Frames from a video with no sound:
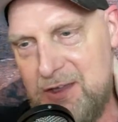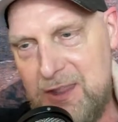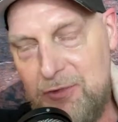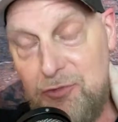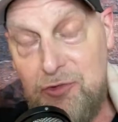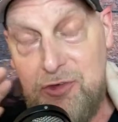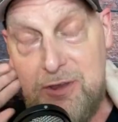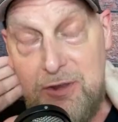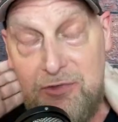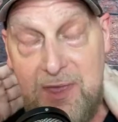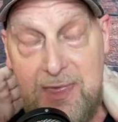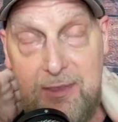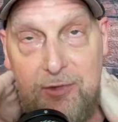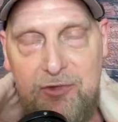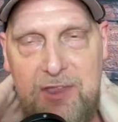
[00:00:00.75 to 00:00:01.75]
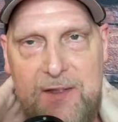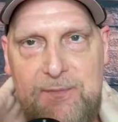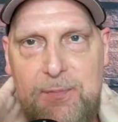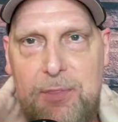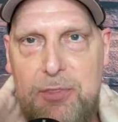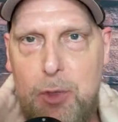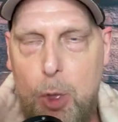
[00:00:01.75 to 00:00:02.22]
It's Tuesday the
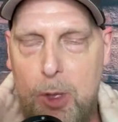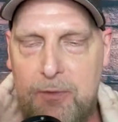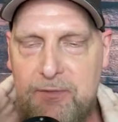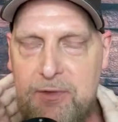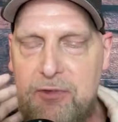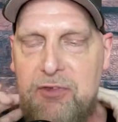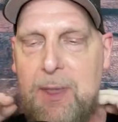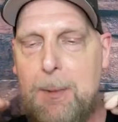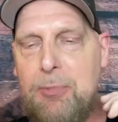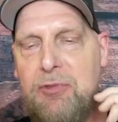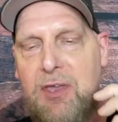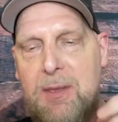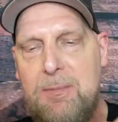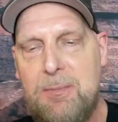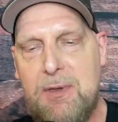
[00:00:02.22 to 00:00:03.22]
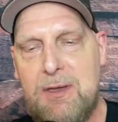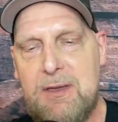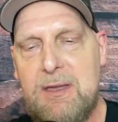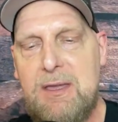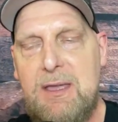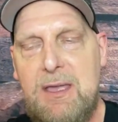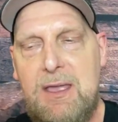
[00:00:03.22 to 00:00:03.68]
7th of
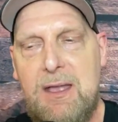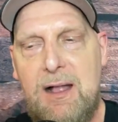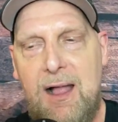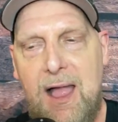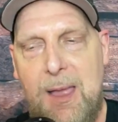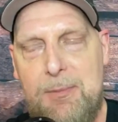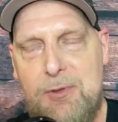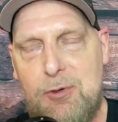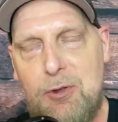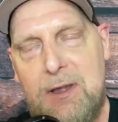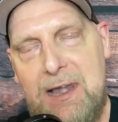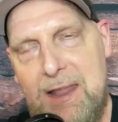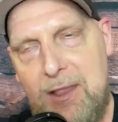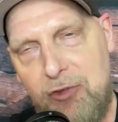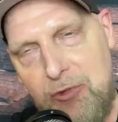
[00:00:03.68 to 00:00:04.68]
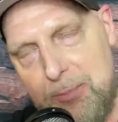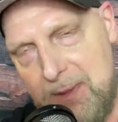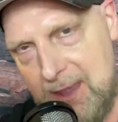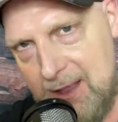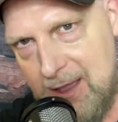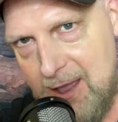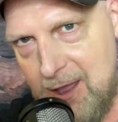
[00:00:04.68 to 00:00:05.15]
September. I'm your
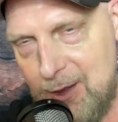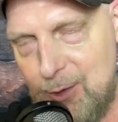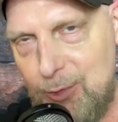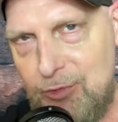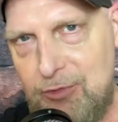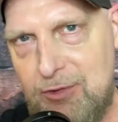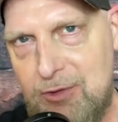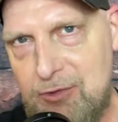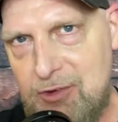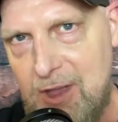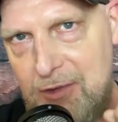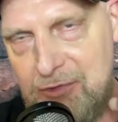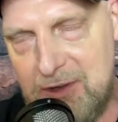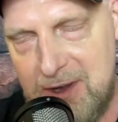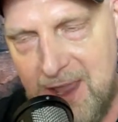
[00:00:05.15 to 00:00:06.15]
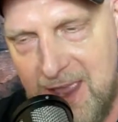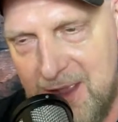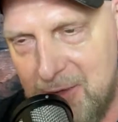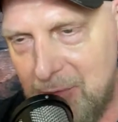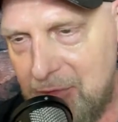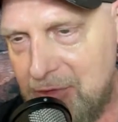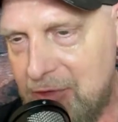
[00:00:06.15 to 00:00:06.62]
lisping host,
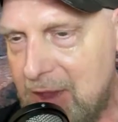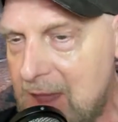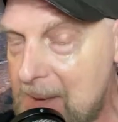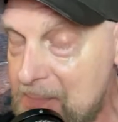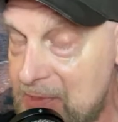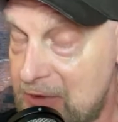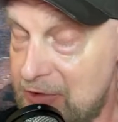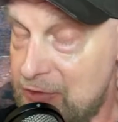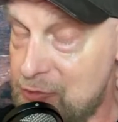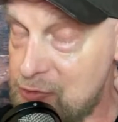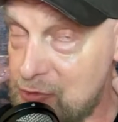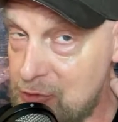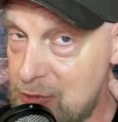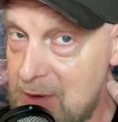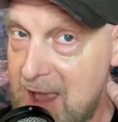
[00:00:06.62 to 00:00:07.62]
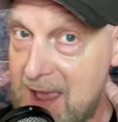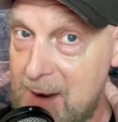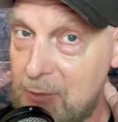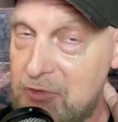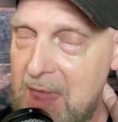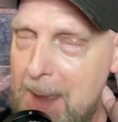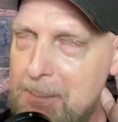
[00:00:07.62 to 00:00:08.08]
Just-inHouse. This is
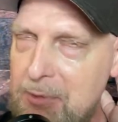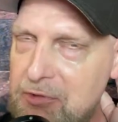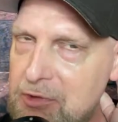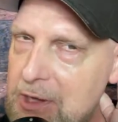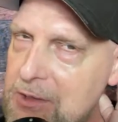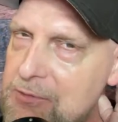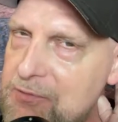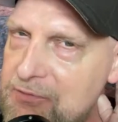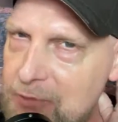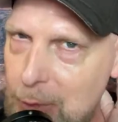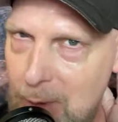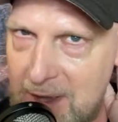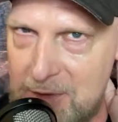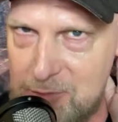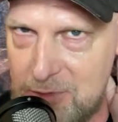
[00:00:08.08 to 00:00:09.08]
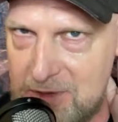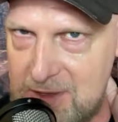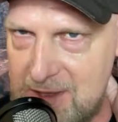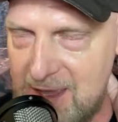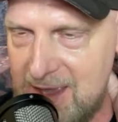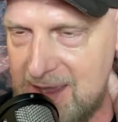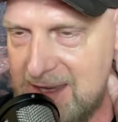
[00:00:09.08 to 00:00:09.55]
TrueHouse episode
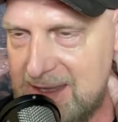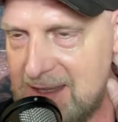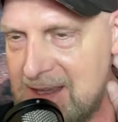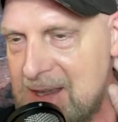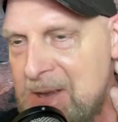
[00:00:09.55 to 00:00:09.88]
409.